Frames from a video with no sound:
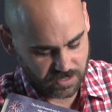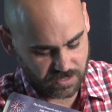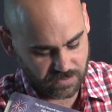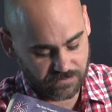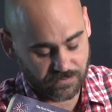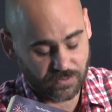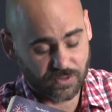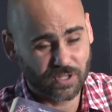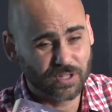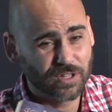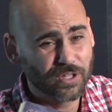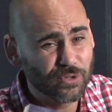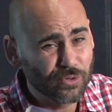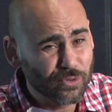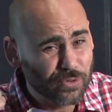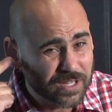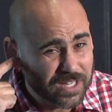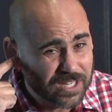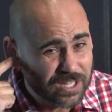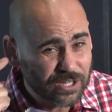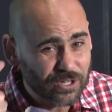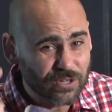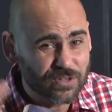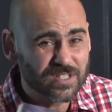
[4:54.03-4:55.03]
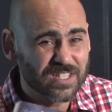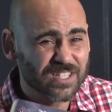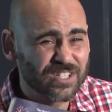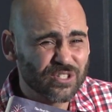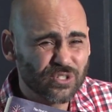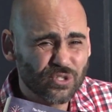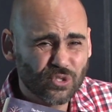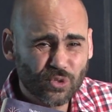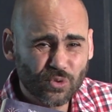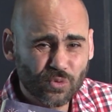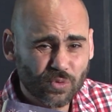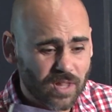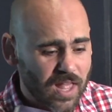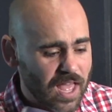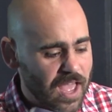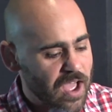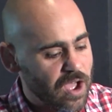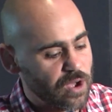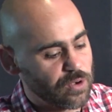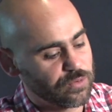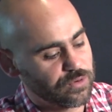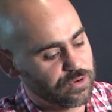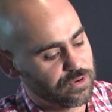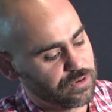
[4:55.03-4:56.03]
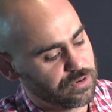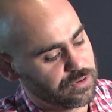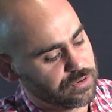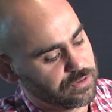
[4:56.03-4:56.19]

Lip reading: For the little ears, it's too loud.